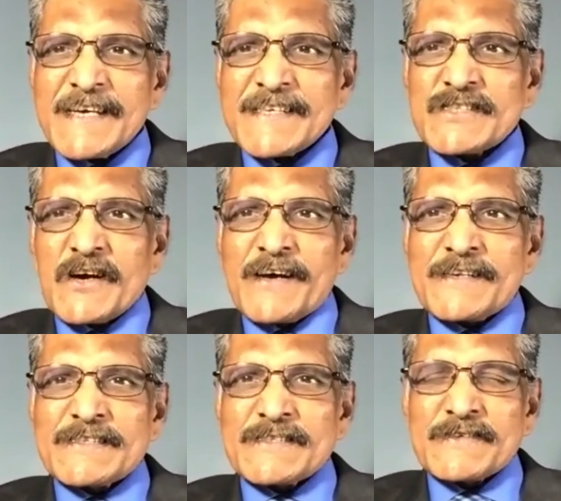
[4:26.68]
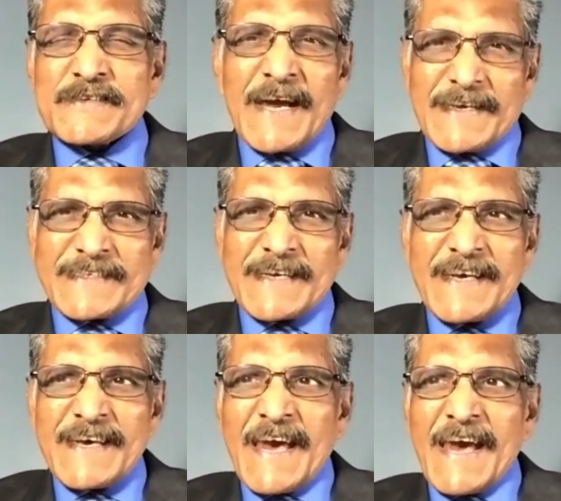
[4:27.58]
John to write.
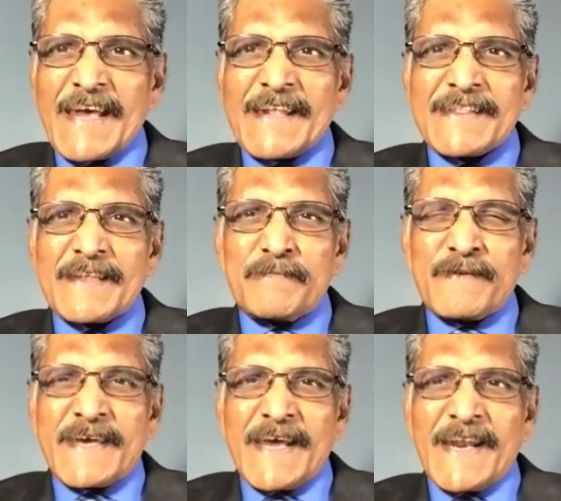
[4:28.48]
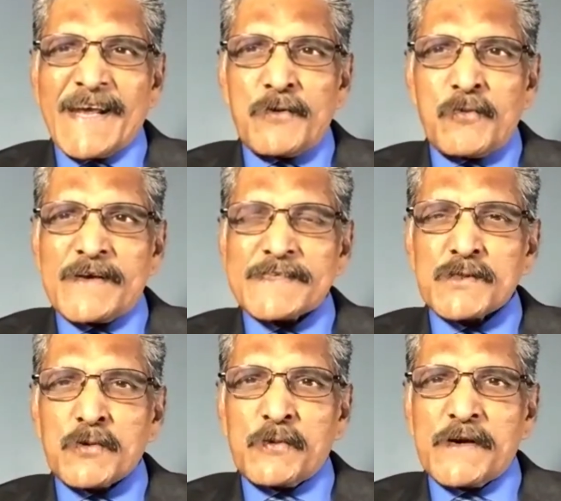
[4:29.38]
In the beginning was
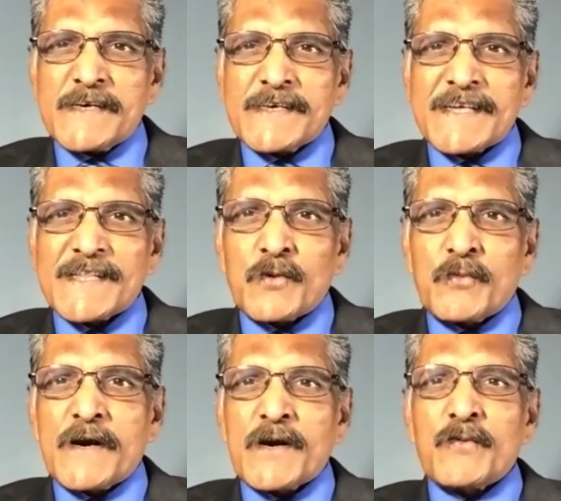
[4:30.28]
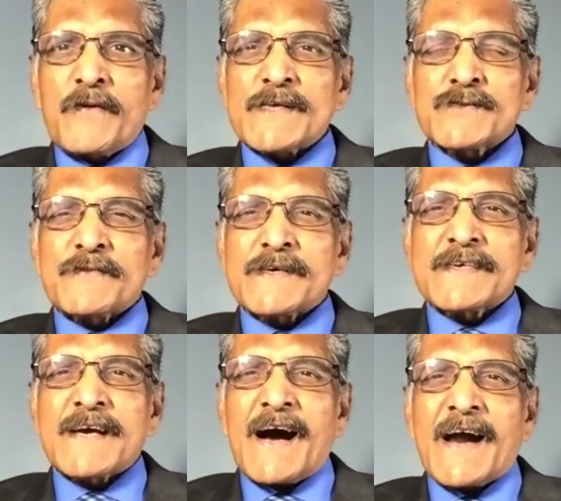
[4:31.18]
the Word, and the Word was with
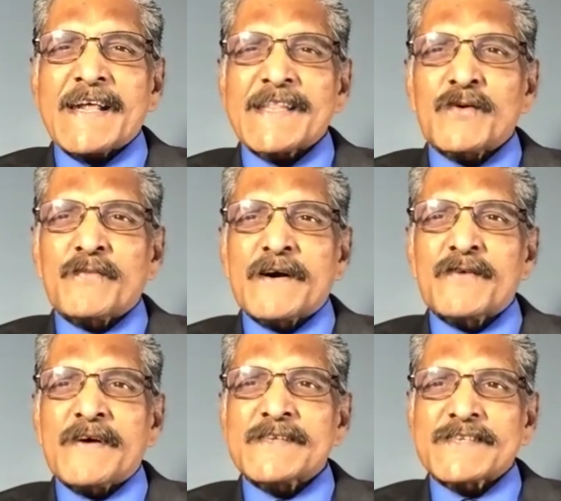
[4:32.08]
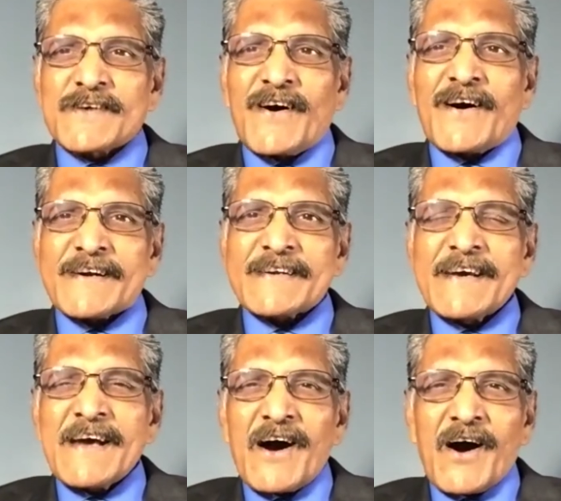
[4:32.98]
God, and the Word was God.
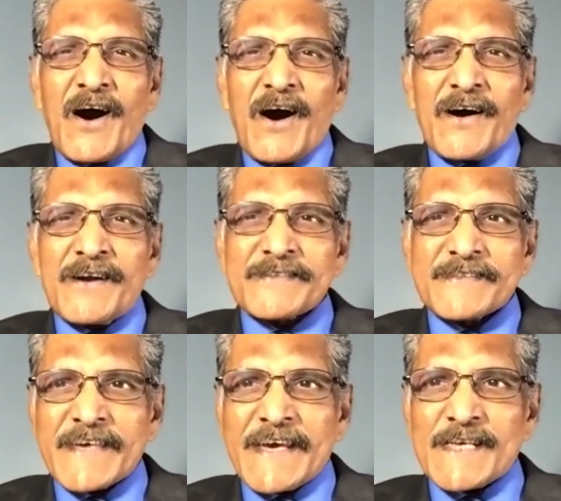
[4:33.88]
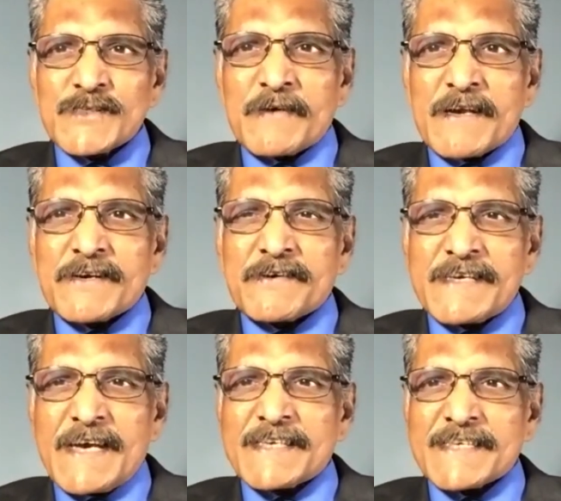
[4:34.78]
All things were
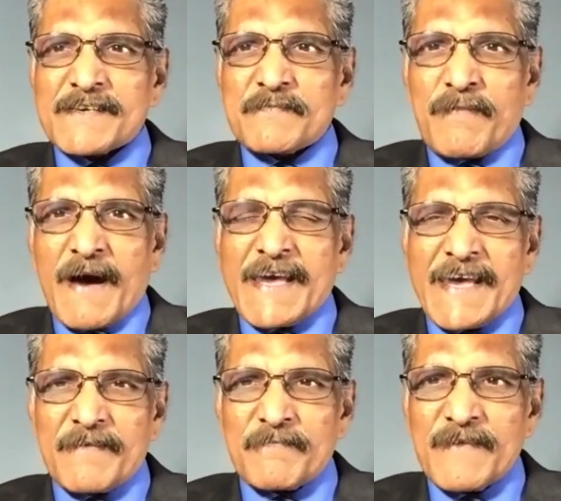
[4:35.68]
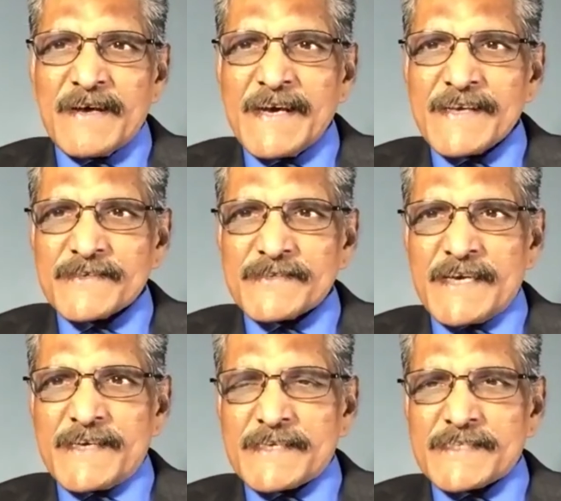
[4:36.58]
created by him. So
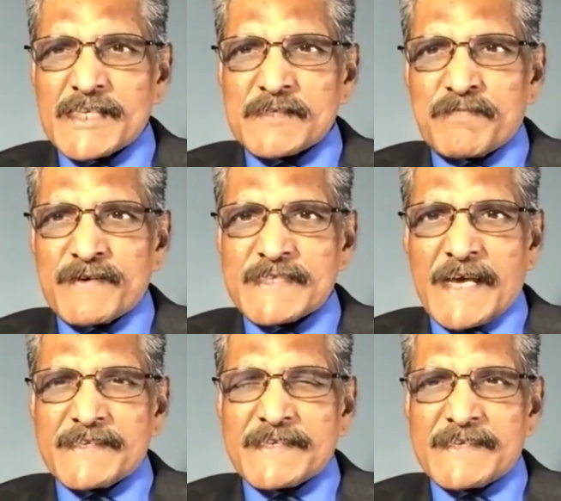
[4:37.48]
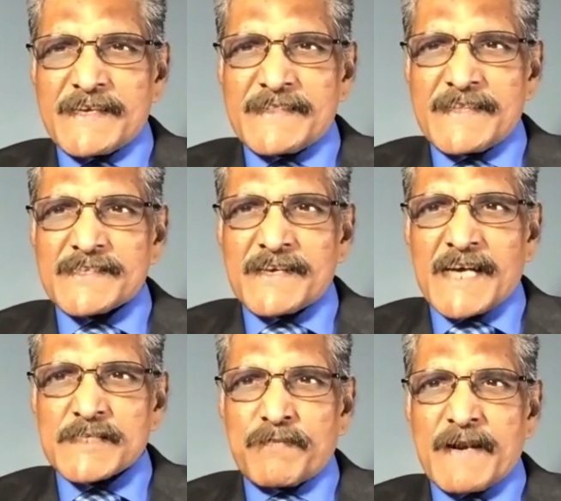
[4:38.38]
Jesus is presented in this
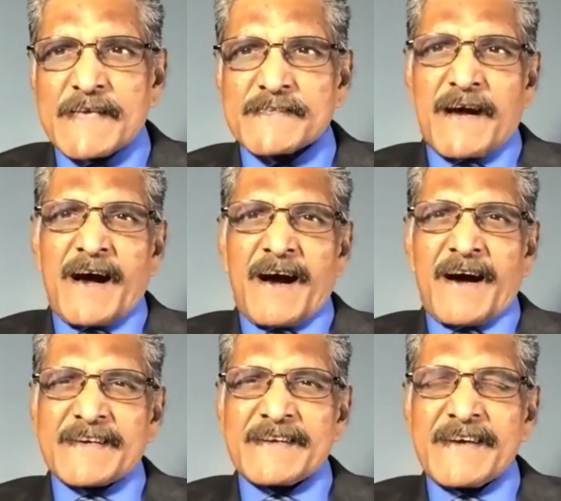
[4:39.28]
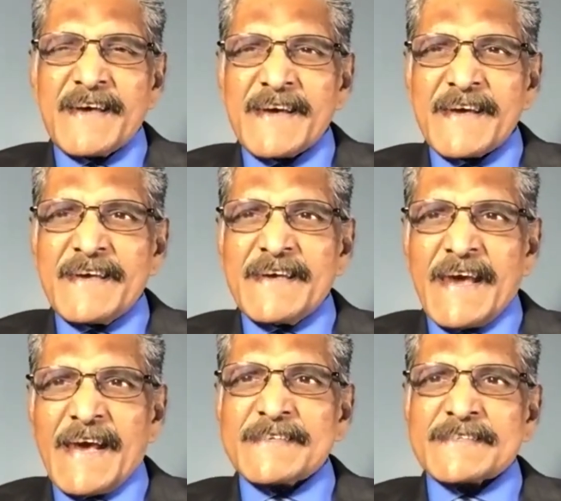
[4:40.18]
gospel as God. He
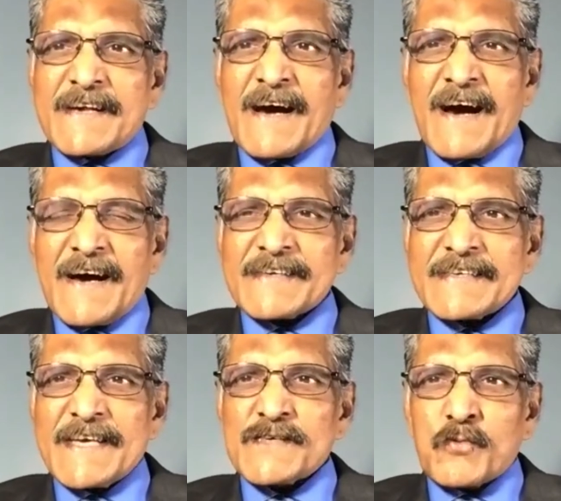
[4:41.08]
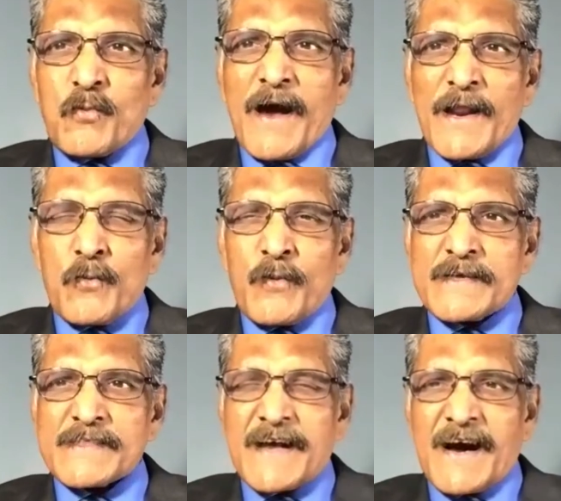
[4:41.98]
is God. He is one
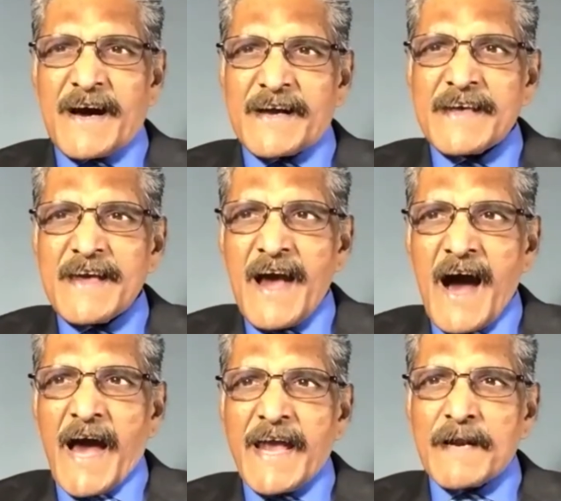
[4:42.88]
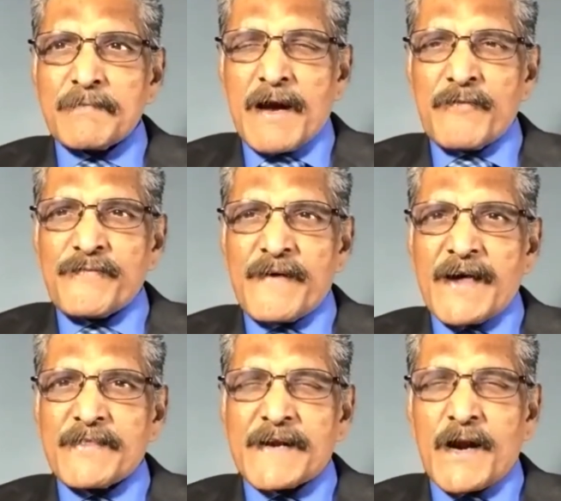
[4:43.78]
with God. I and my
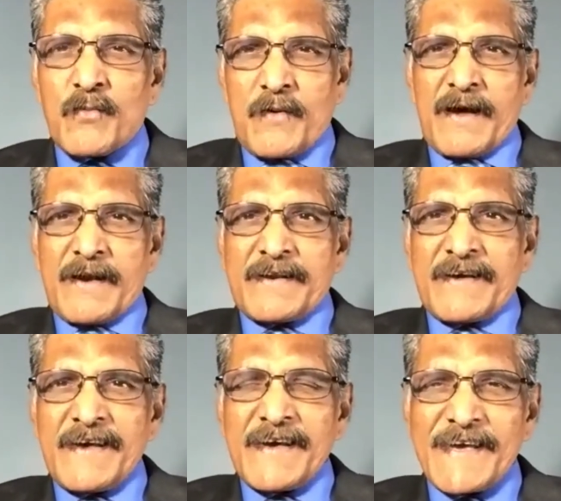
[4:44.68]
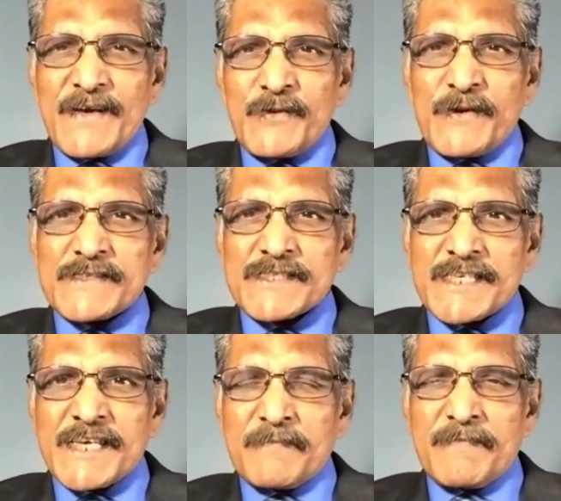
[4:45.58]
Father are one. He who has
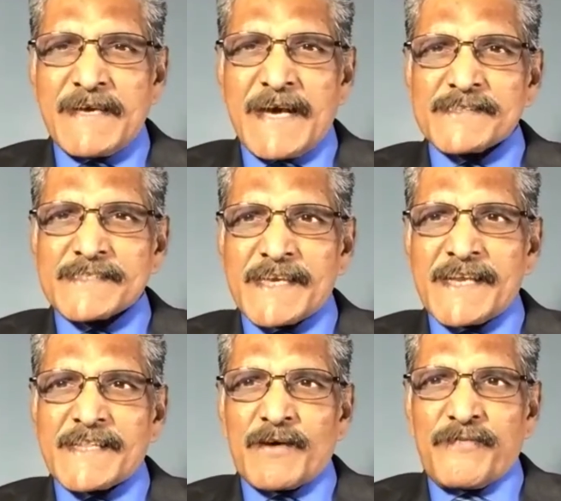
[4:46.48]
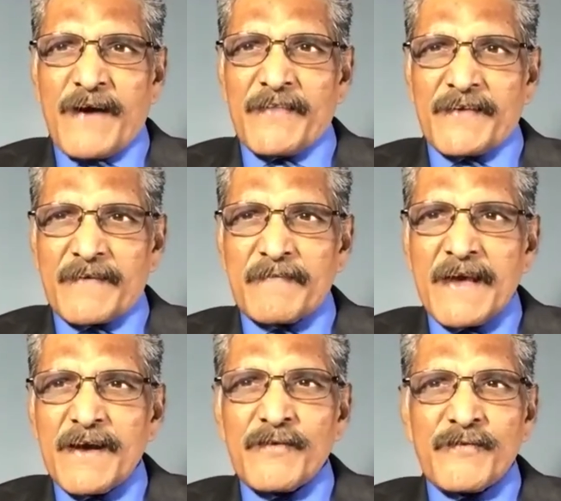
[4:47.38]
seen me has seen the Father.
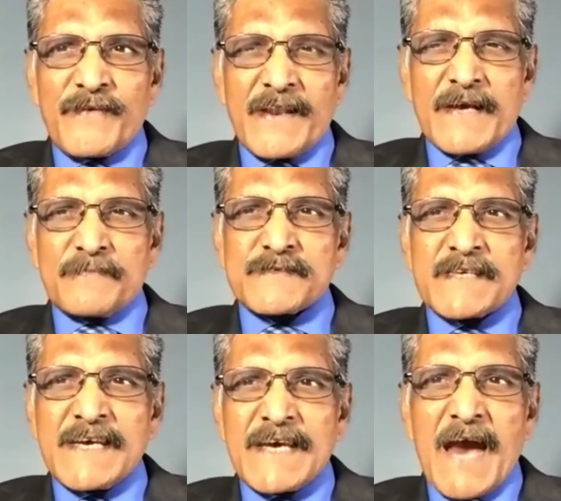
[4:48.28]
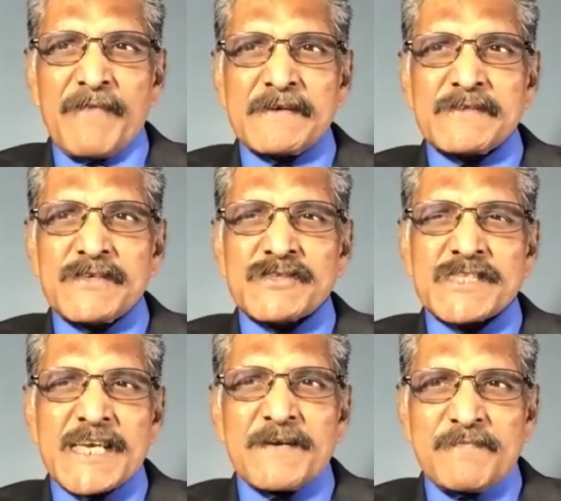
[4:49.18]
Philip, haven't you
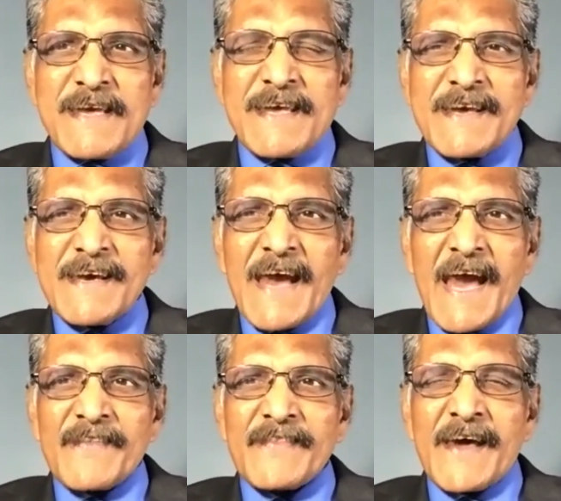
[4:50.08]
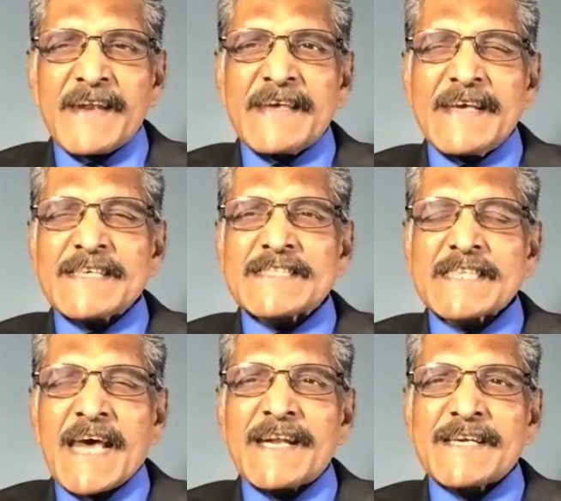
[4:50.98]
seen me? And then he
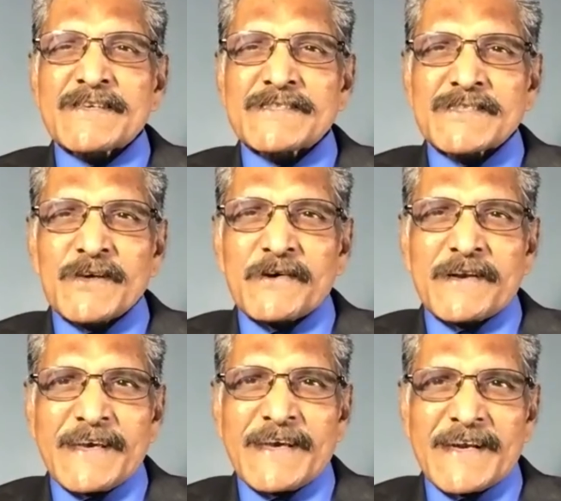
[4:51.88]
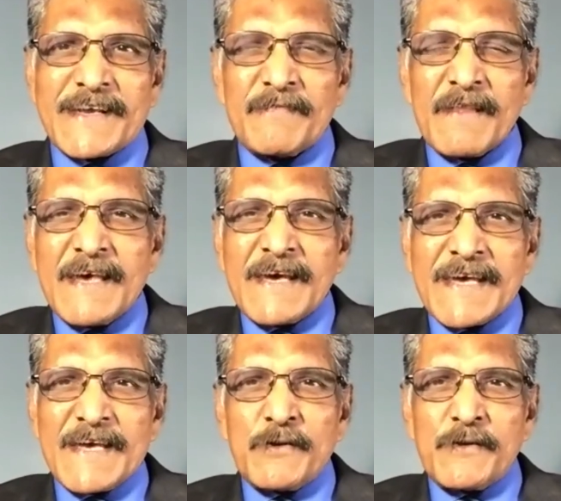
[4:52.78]
said it so clearly.
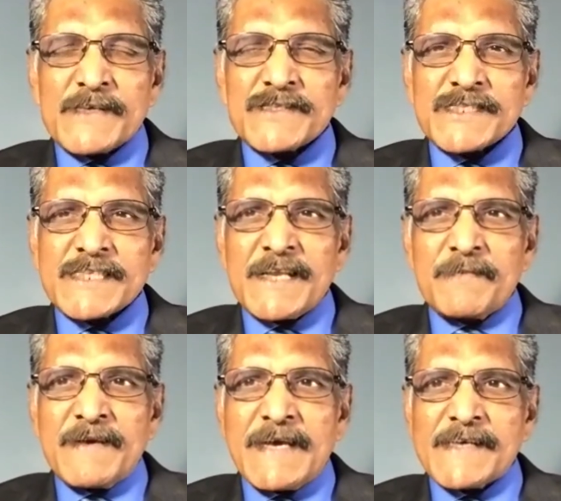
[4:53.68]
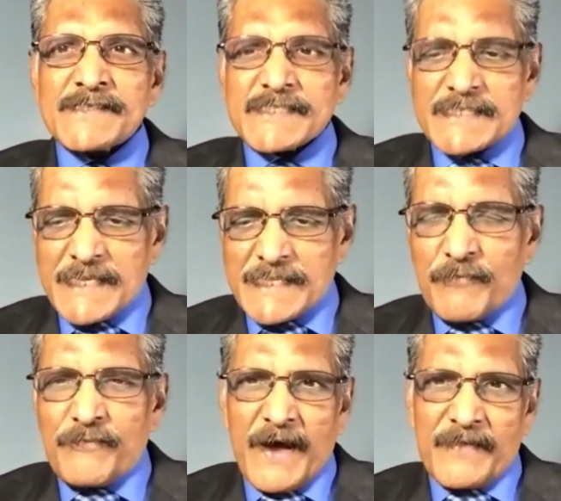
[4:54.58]
He who has seen me has seen the
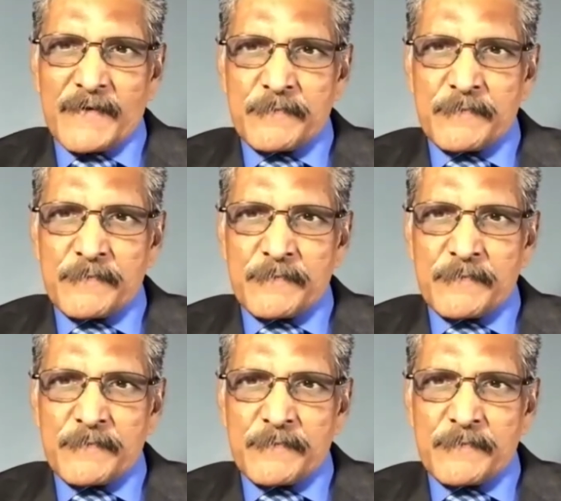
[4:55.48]
Father.